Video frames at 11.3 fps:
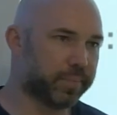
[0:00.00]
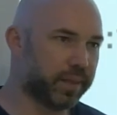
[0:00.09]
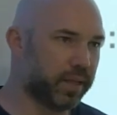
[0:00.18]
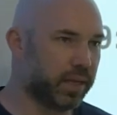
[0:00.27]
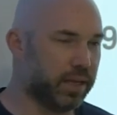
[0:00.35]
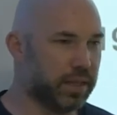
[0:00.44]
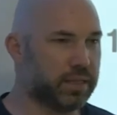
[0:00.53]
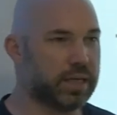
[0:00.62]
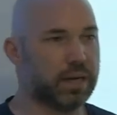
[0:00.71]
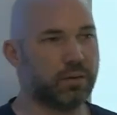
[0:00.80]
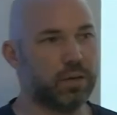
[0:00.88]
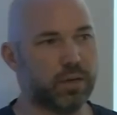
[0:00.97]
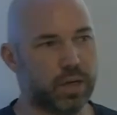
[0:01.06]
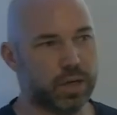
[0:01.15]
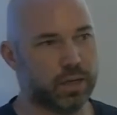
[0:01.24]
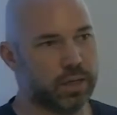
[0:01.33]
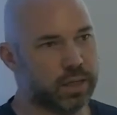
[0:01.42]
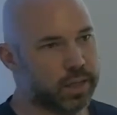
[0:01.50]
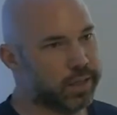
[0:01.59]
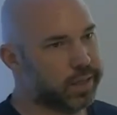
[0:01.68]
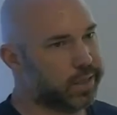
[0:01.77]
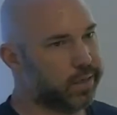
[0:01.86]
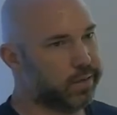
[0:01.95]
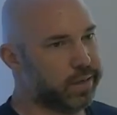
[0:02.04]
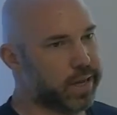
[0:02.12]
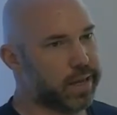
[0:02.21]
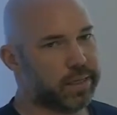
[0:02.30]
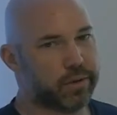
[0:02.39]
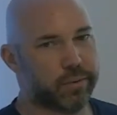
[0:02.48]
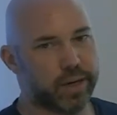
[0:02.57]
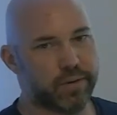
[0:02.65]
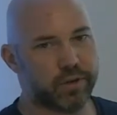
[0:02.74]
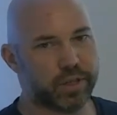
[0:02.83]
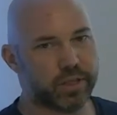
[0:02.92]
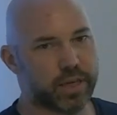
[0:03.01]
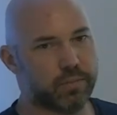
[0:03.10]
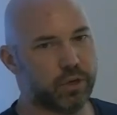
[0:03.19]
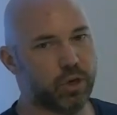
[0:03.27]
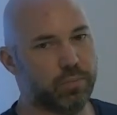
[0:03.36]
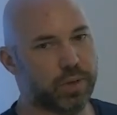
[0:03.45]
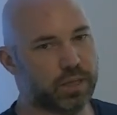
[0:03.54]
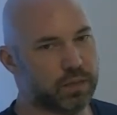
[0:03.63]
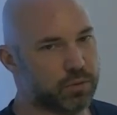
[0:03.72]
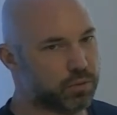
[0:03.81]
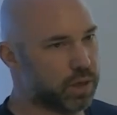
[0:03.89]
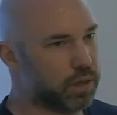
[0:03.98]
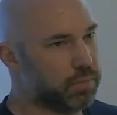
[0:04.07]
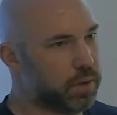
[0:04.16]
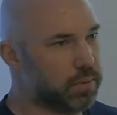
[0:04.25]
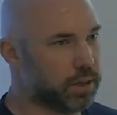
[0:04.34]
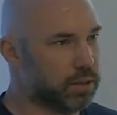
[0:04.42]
And they downloaded, Geth or whatever, the same code base that was running the public